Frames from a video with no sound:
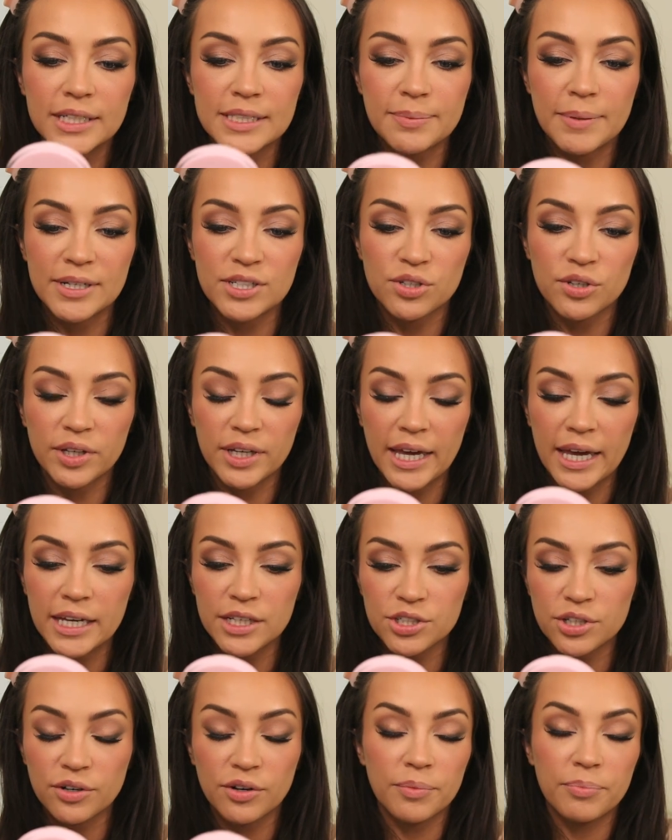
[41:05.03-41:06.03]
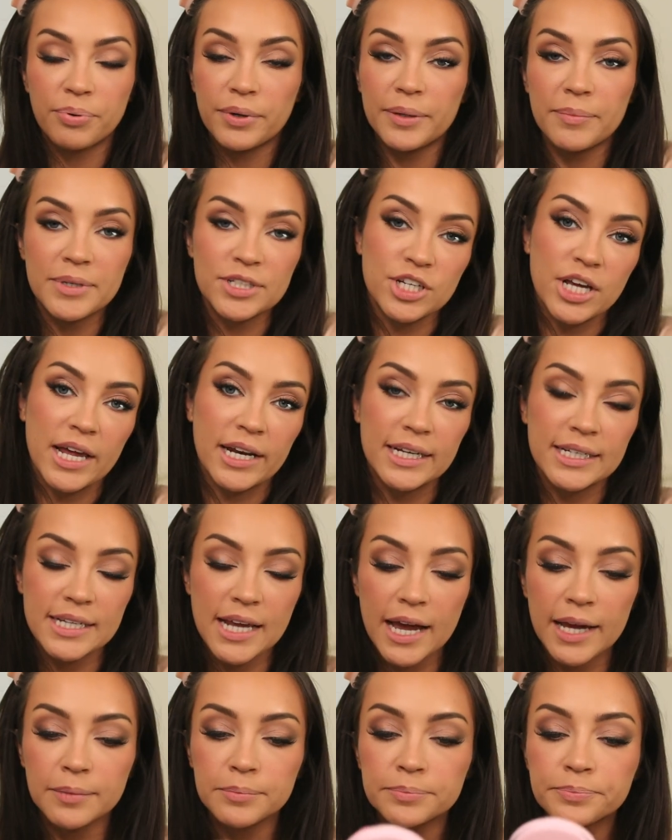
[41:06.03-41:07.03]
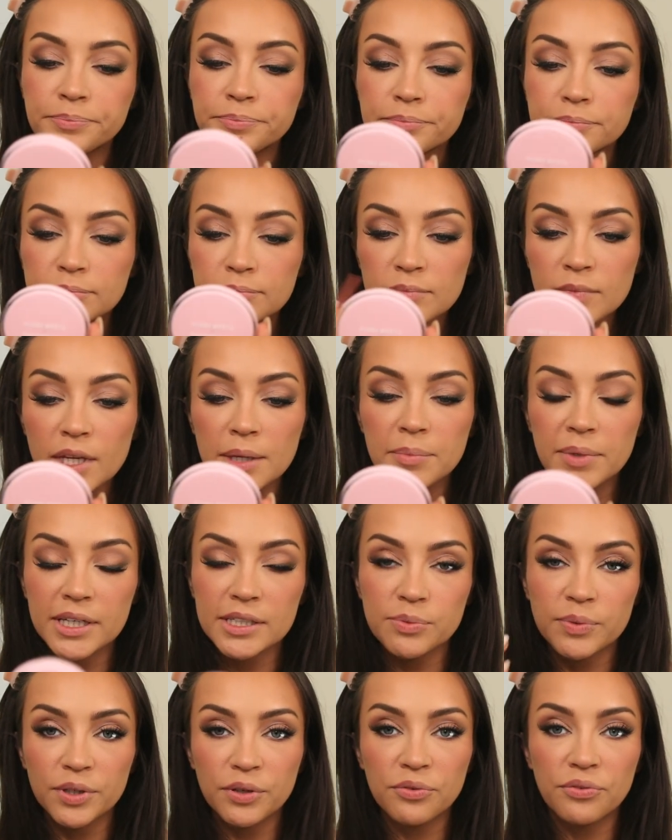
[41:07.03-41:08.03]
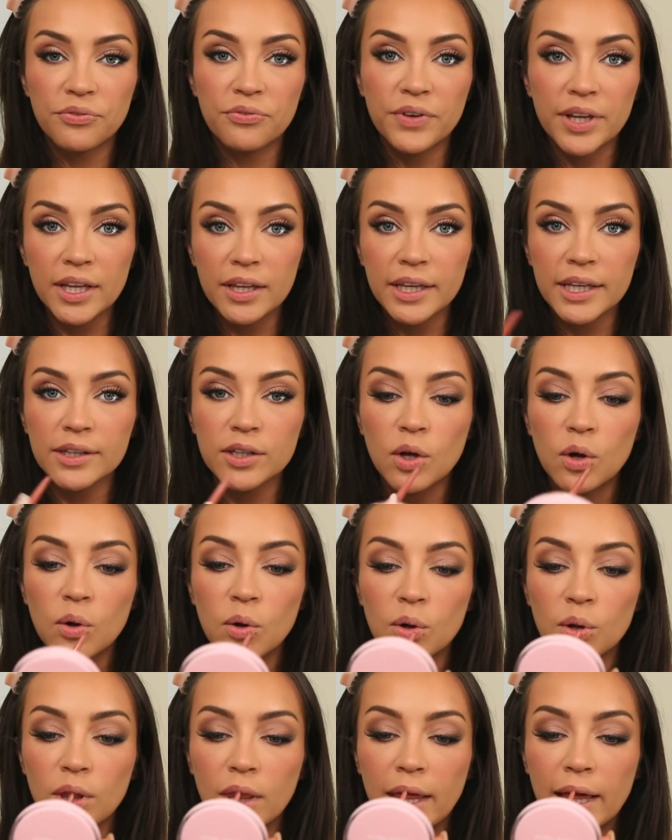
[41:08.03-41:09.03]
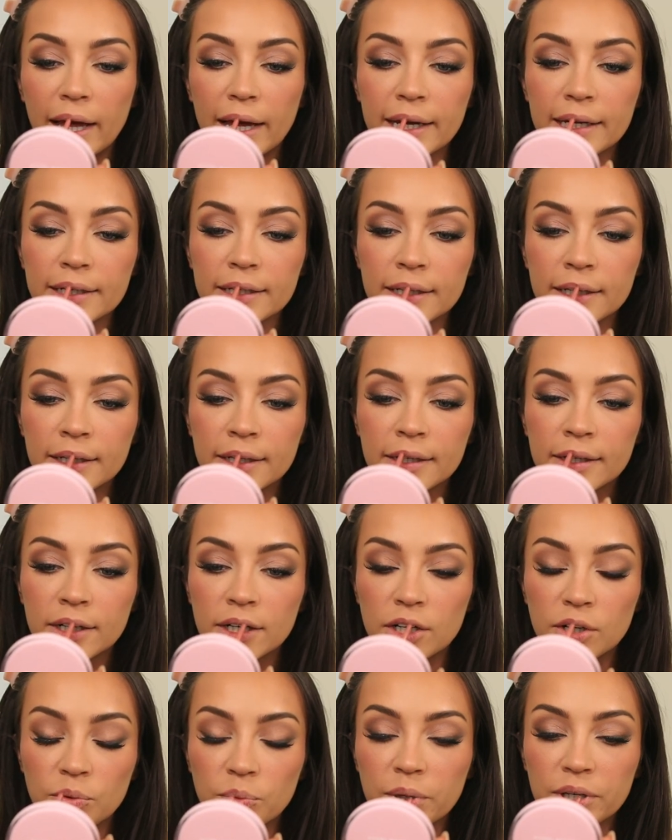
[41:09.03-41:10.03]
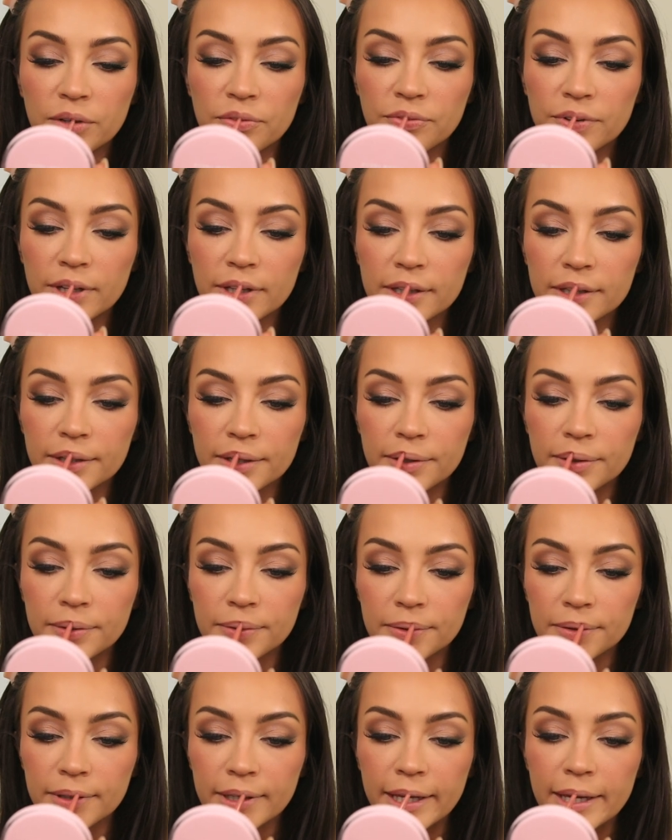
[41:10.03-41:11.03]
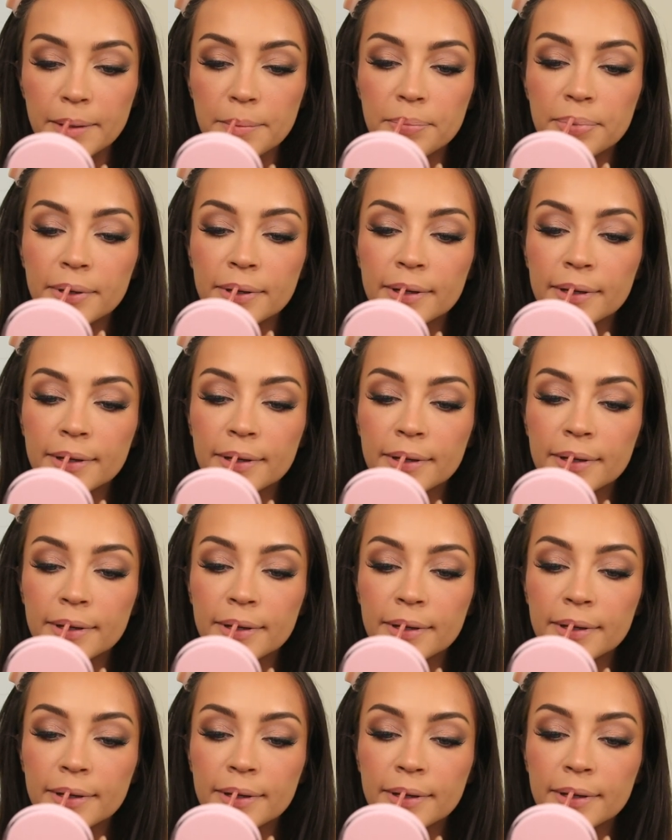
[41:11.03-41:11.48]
a special occasion or pretty much anytime because when you fill in the whole line or when you fill in the whole lip,